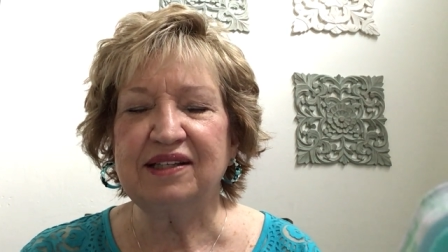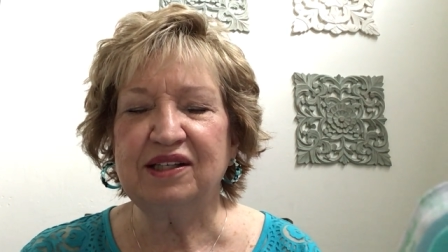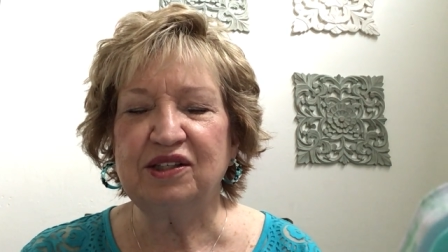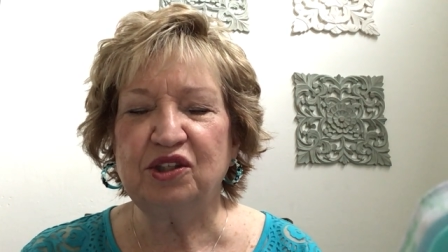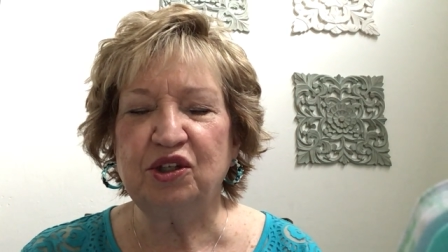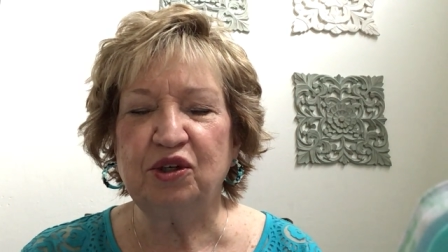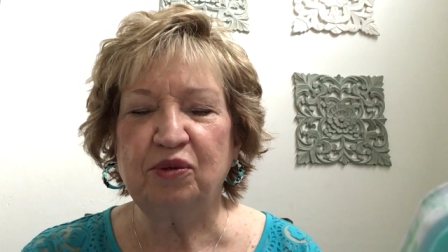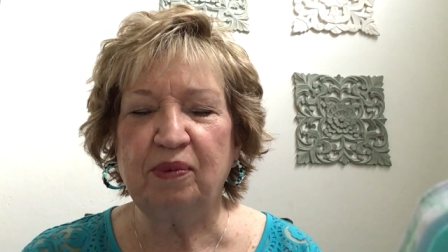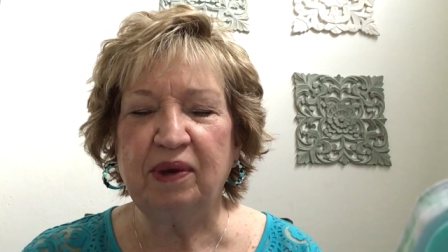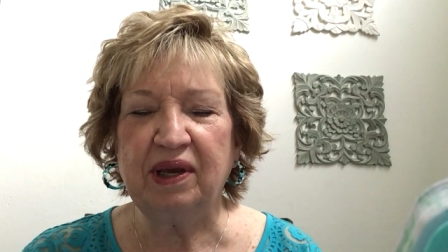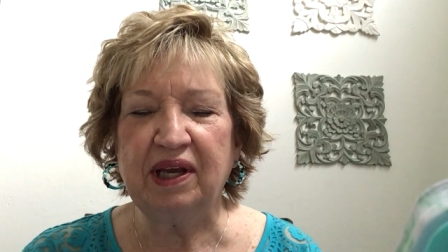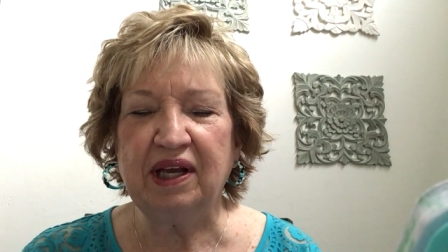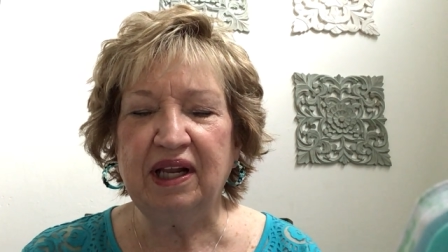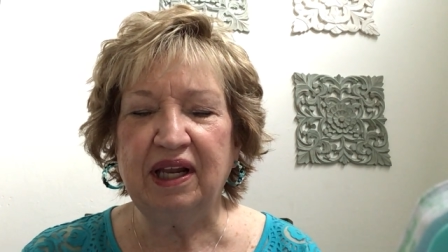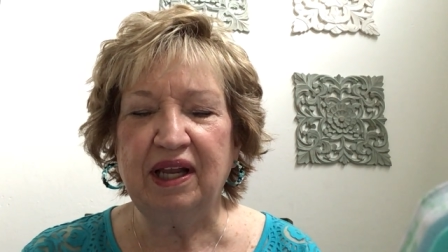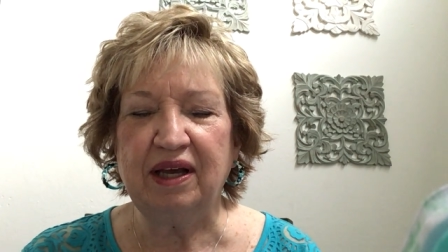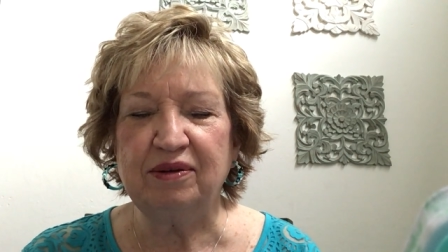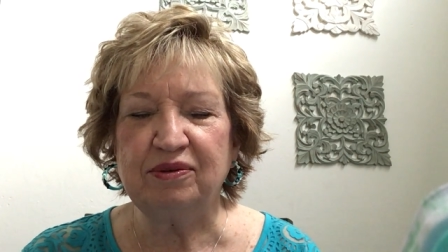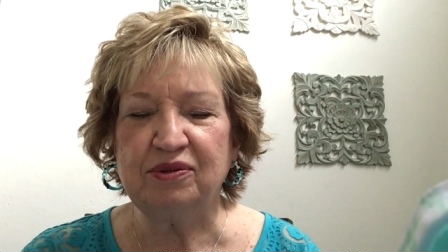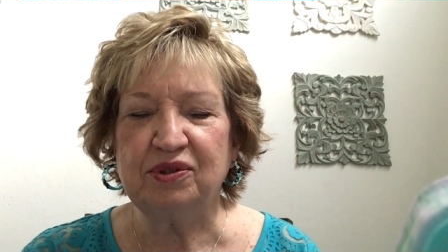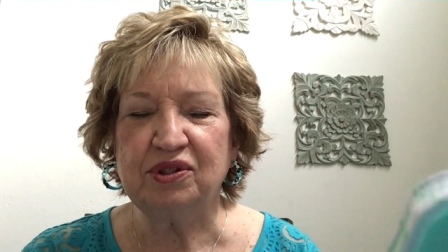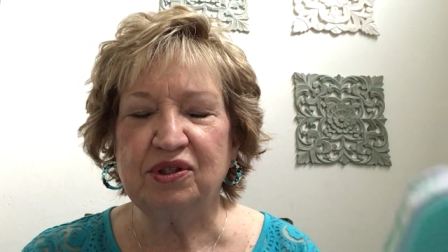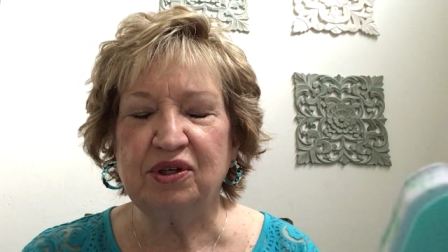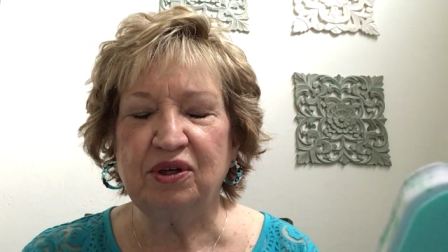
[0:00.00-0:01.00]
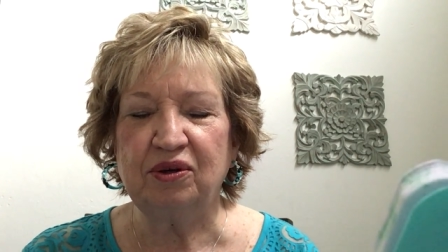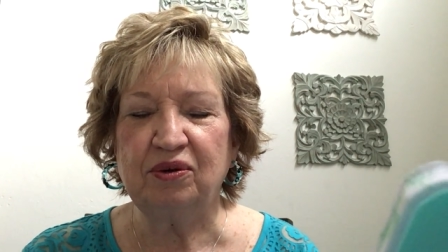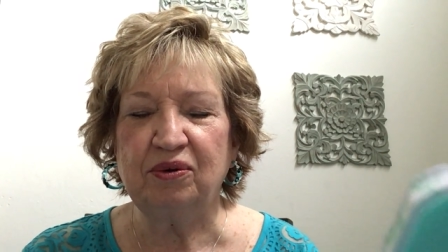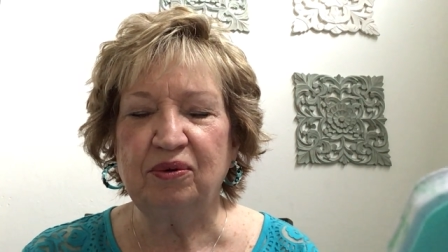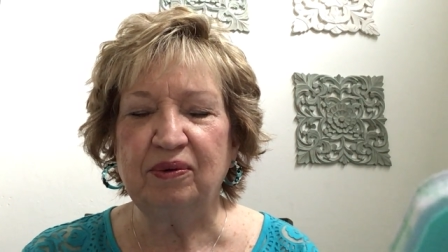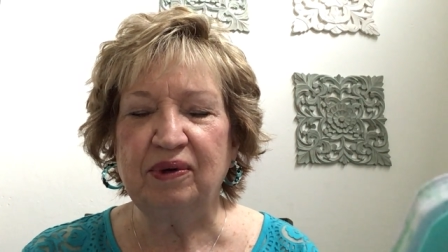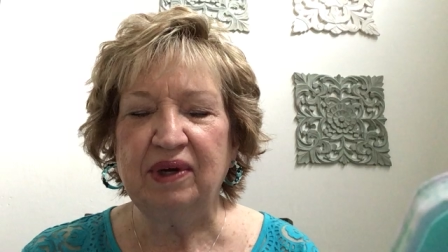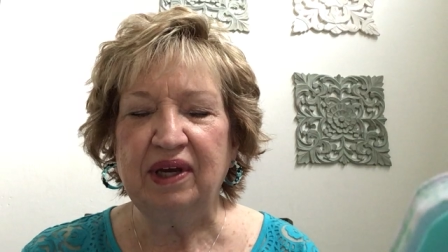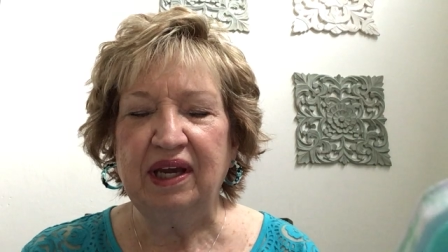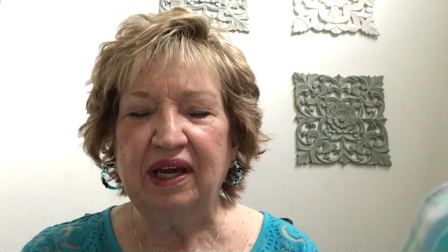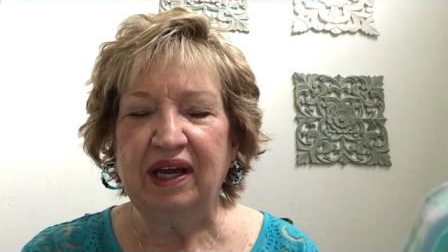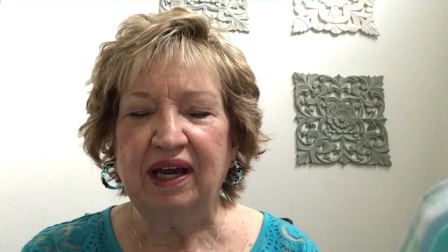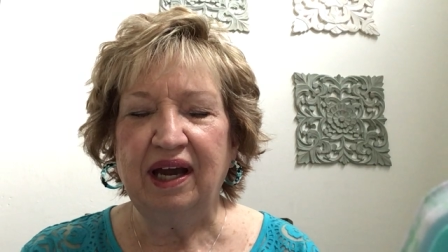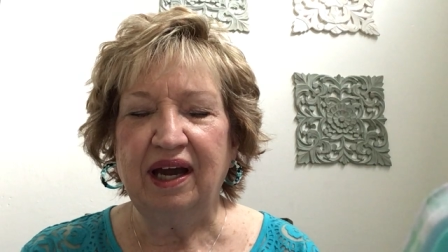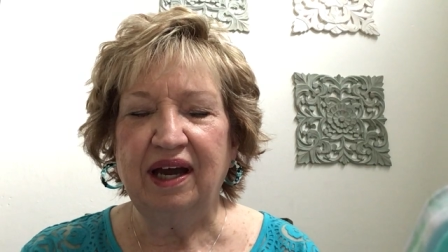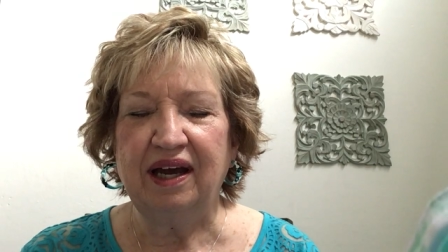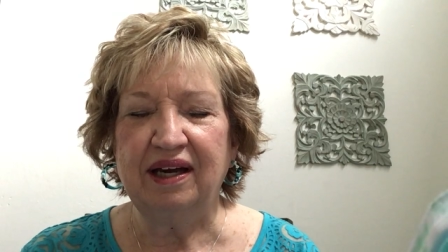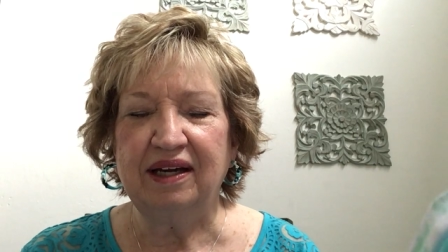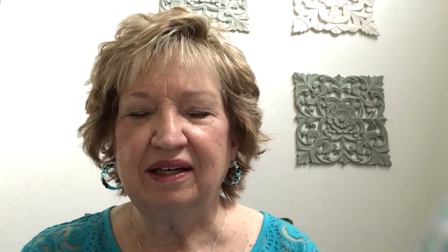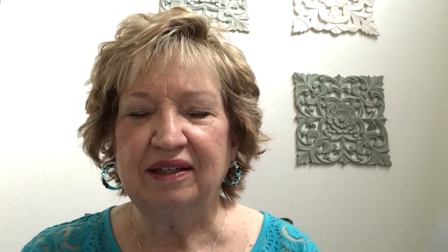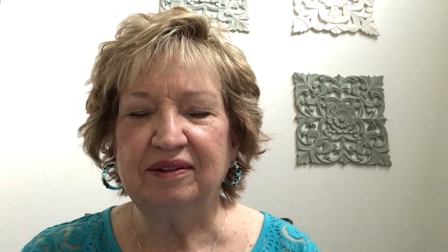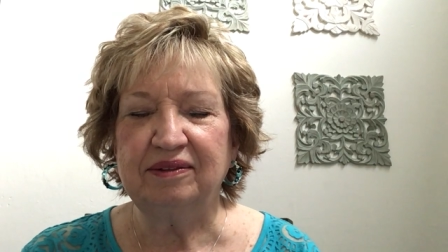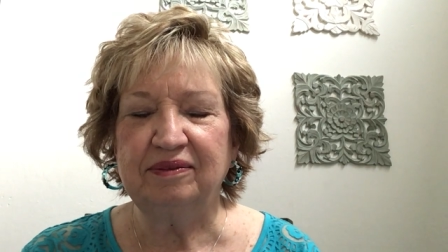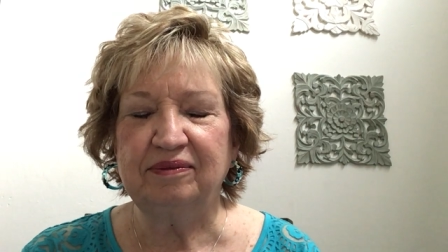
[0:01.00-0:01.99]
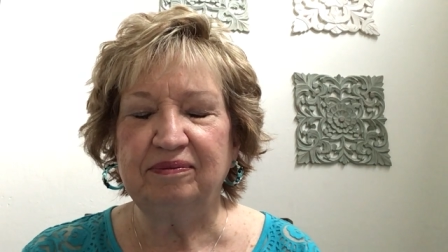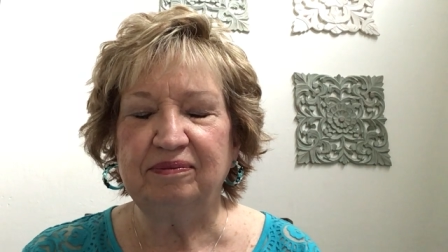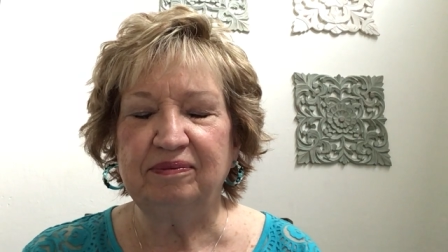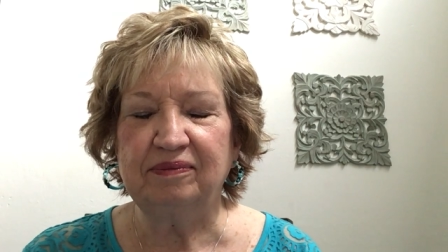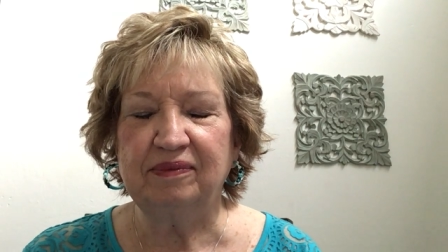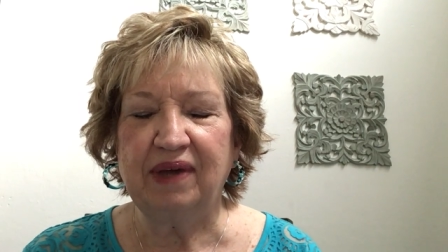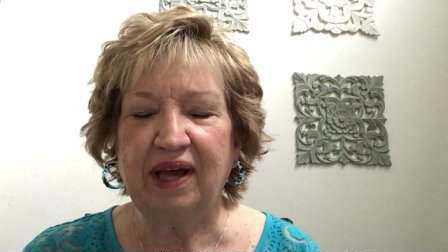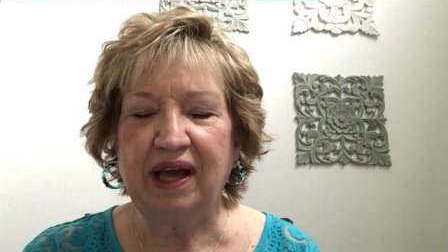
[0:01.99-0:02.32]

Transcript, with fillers: that you be close to um,